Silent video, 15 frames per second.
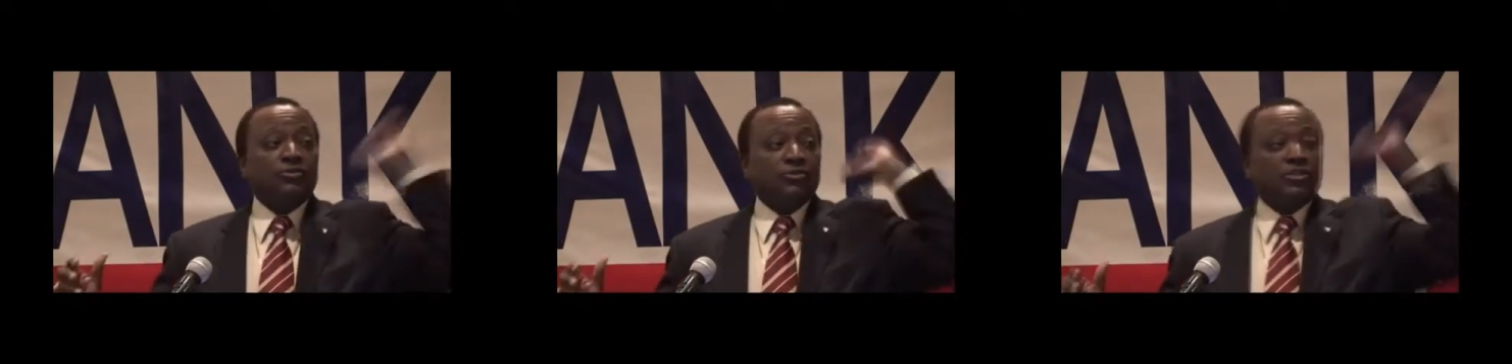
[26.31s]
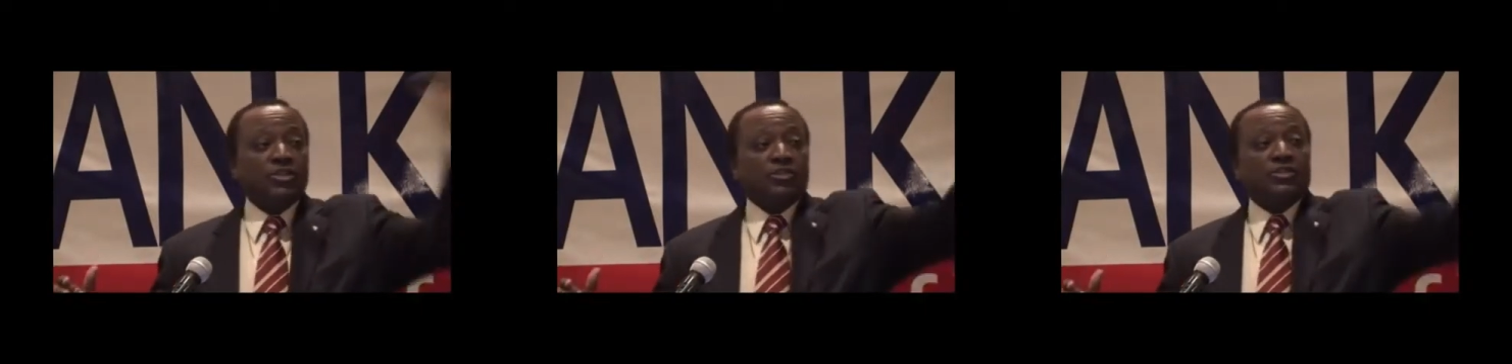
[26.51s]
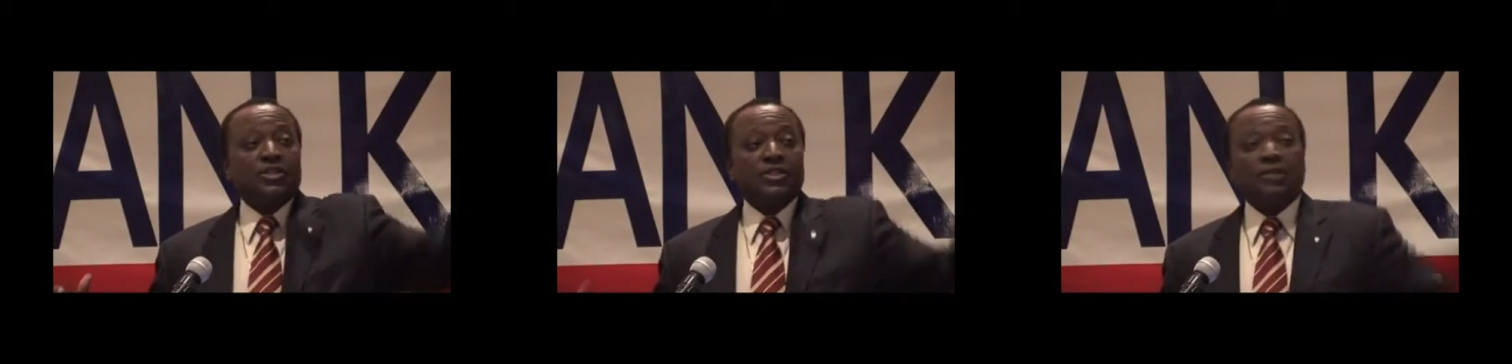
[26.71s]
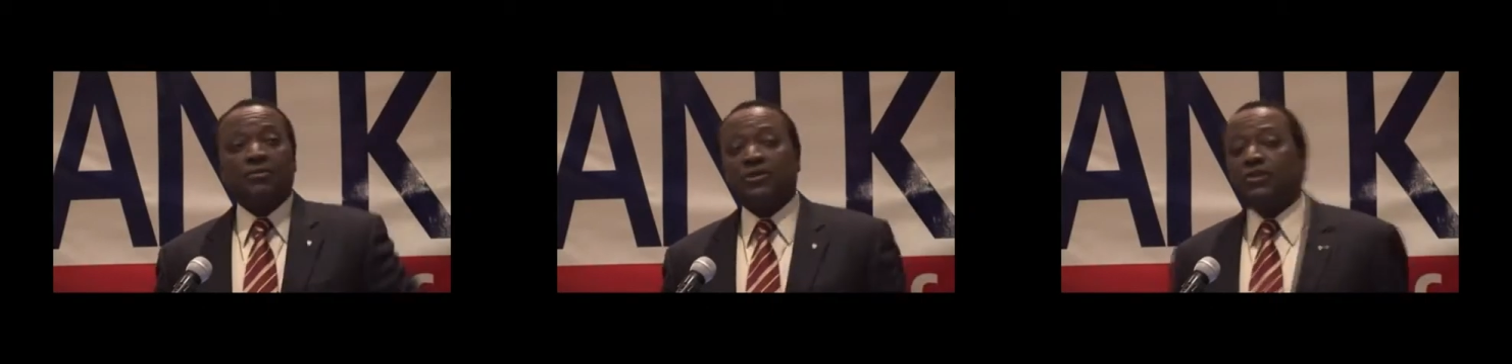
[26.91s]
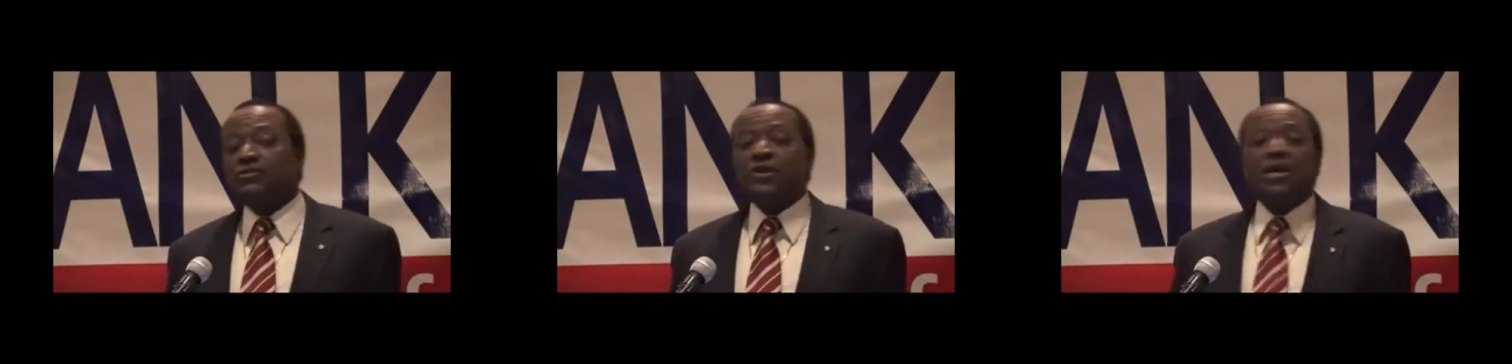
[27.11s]
traditionally
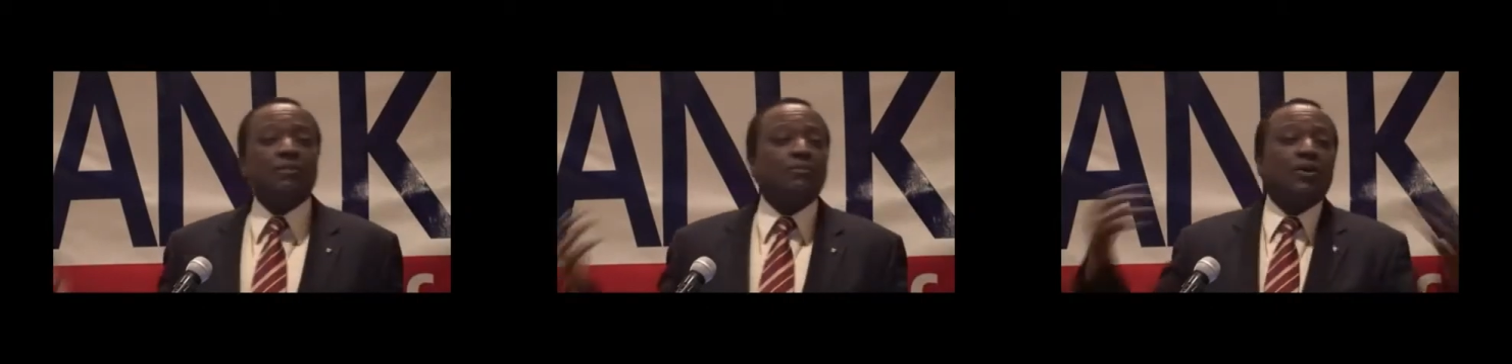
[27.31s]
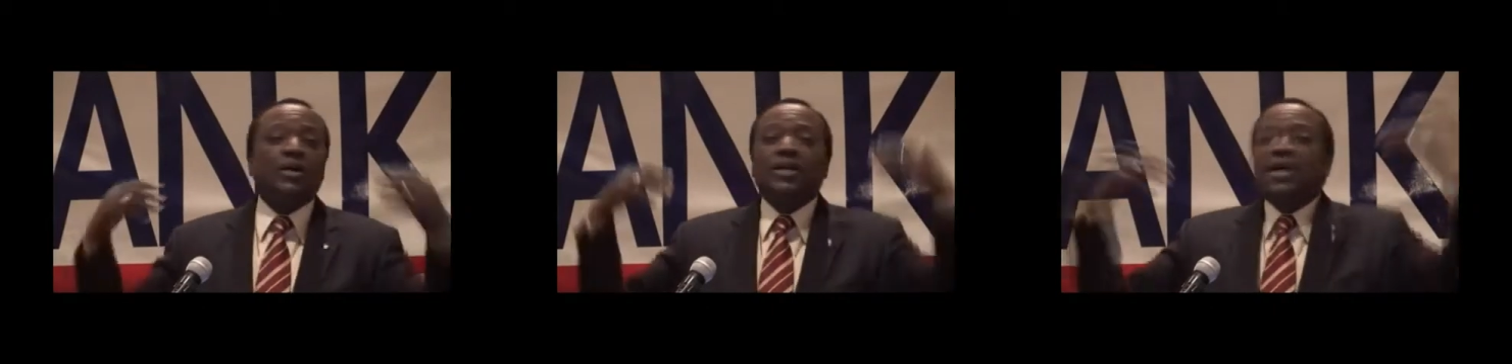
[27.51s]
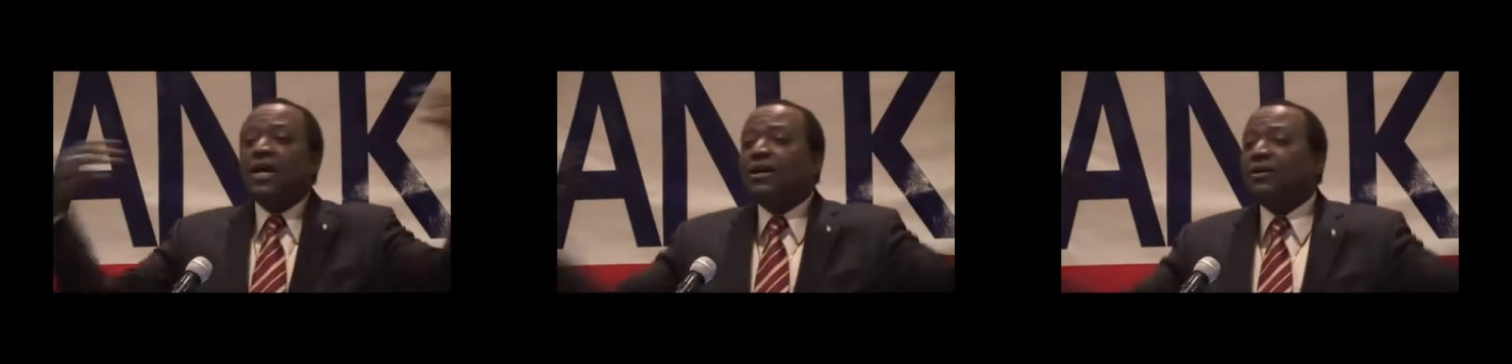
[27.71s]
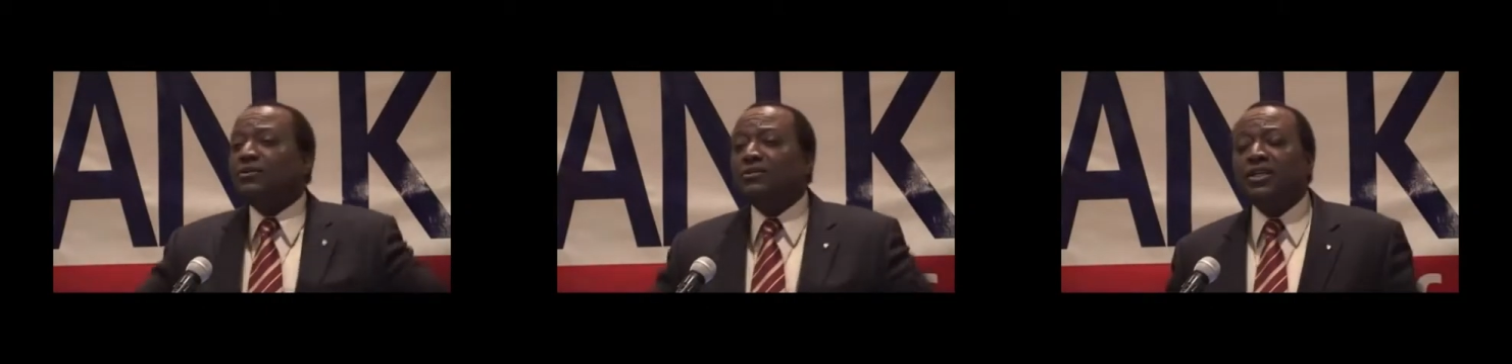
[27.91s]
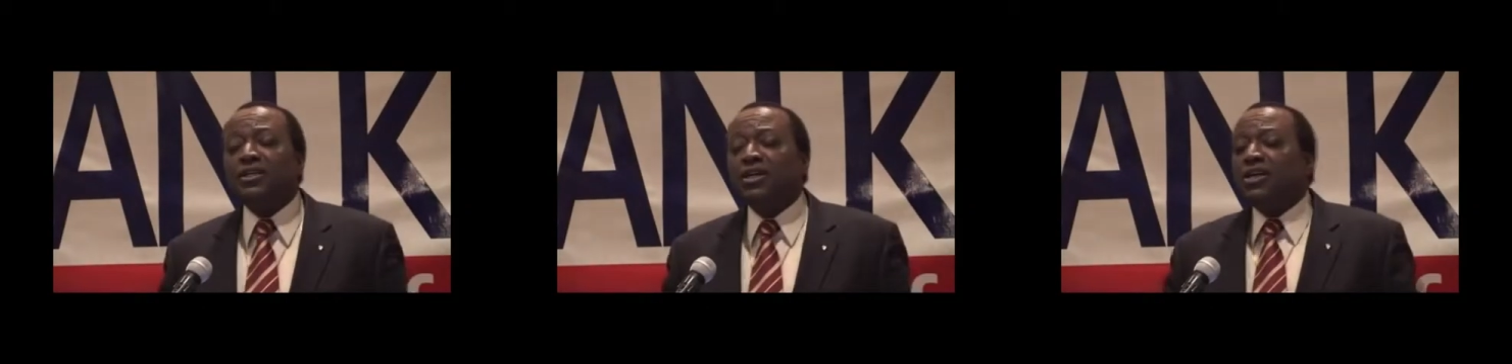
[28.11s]
Democrat, trying to point
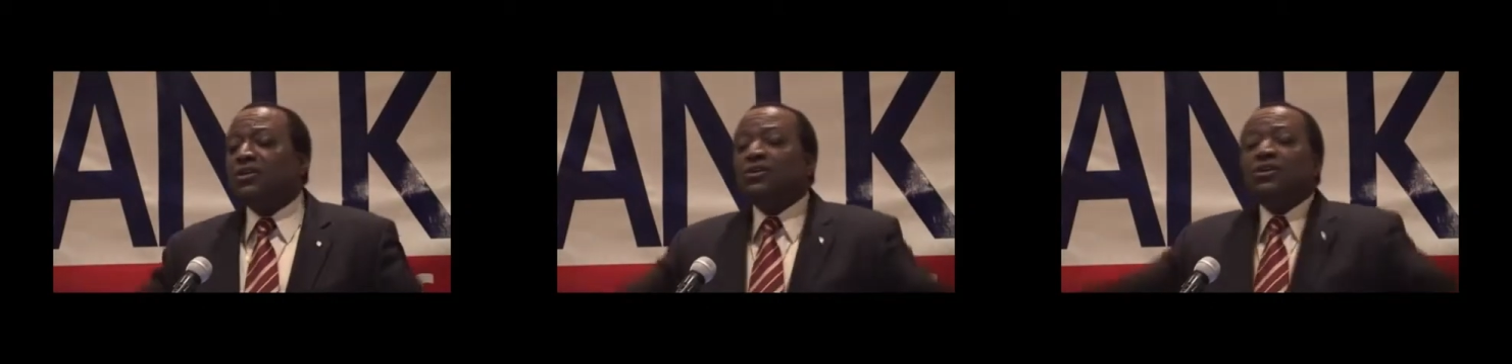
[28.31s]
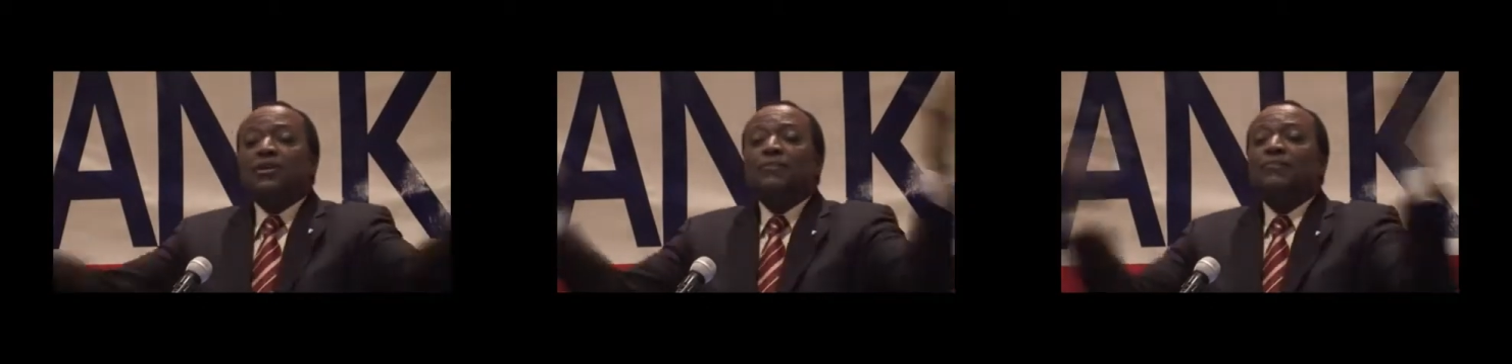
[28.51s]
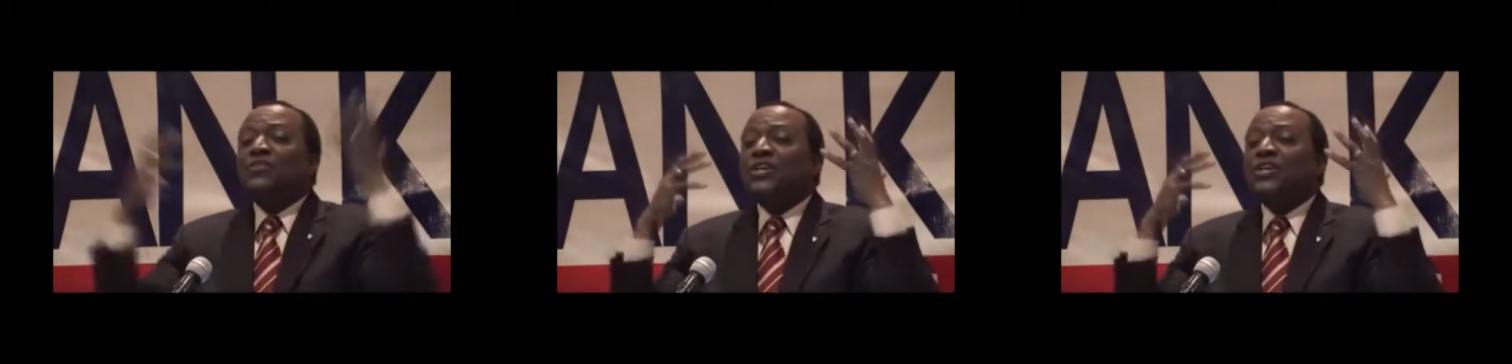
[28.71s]
out that, look,